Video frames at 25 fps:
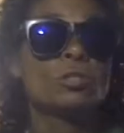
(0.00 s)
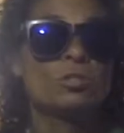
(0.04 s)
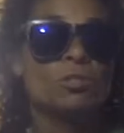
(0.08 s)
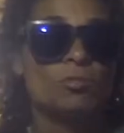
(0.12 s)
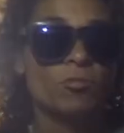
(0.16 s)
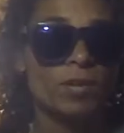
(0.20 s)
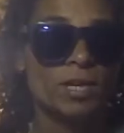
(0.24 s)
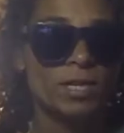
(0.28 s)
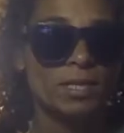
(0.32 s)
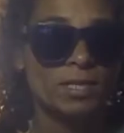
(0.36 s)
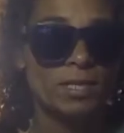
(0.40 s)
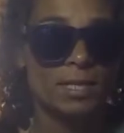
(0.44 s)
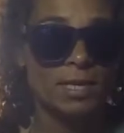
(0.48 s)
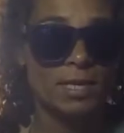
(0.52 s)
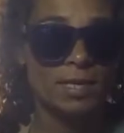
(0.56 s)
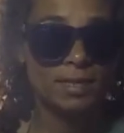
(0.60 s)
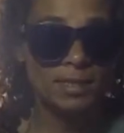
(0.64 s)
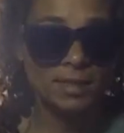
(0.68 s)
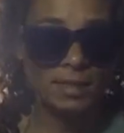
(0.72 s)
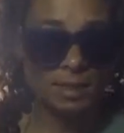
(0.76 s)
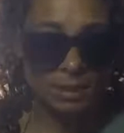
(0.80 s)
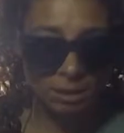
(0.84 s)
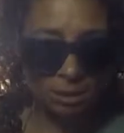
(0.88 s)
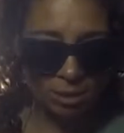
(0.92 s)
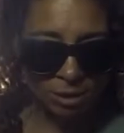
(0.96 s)
stressing,
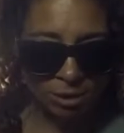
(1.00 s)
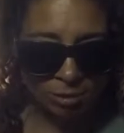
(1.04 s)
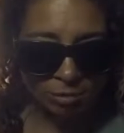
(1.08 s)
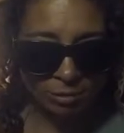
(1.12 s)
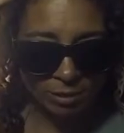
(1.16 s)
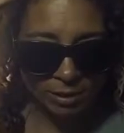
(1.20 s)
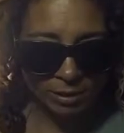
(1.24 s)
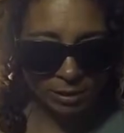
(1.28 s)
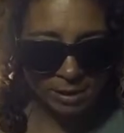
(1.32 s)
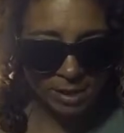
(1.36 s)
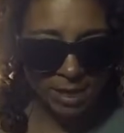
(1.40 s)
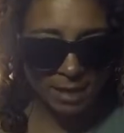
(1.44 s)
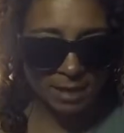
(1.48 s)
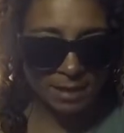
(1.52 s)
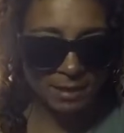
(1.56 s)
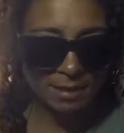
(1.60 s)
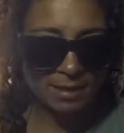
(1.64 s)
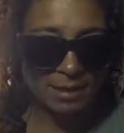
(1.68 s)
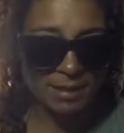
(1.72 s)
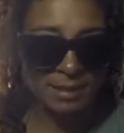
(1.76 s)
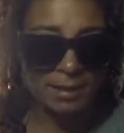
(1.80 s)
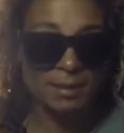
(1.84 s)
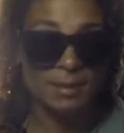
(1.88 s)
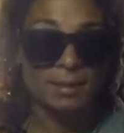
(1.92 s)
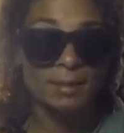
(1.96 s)
there's no
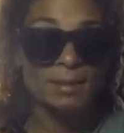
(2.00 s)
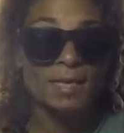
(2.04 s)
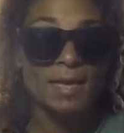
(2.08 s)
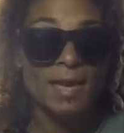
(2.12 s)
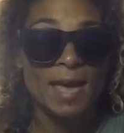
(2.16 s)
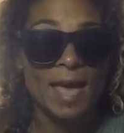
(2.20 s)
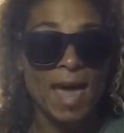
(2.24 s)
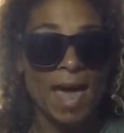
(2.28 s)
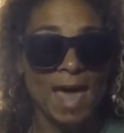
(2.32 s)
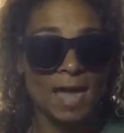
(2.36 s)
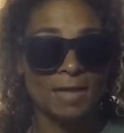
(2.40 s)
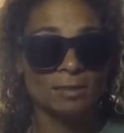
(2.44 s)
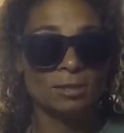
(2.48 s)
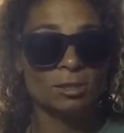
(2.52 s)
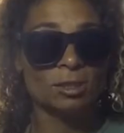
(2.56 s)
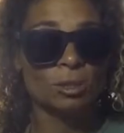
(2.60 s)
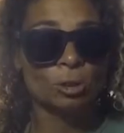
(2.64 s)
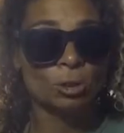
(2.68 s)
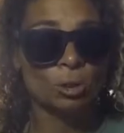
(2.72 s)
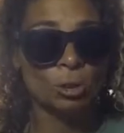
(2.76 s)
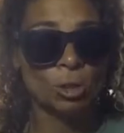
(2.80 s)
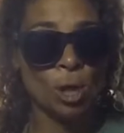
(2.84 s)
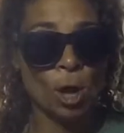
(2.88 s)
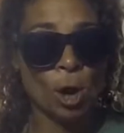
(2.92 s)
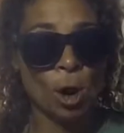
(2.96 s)
anxiety. Hence,
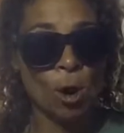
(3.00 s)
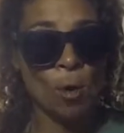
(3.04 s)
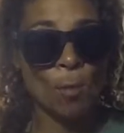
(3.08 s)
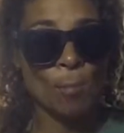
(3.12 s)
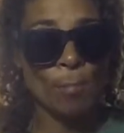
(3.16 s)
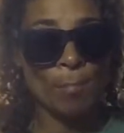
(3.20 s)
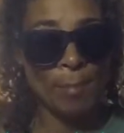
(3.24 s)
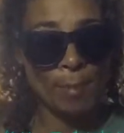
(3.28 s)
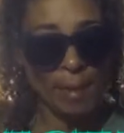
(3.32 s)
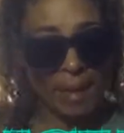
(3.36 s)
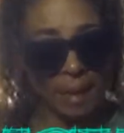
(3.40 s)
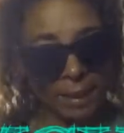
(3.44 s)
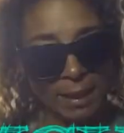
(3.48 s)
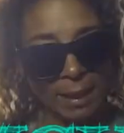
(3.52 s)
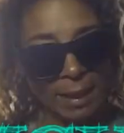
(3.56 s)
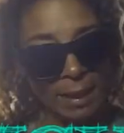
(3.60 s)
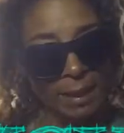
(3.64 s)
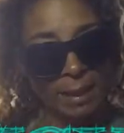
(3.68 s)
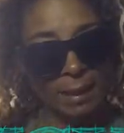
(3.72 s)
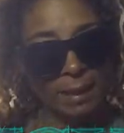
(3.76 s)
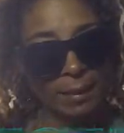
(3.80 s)
no panic.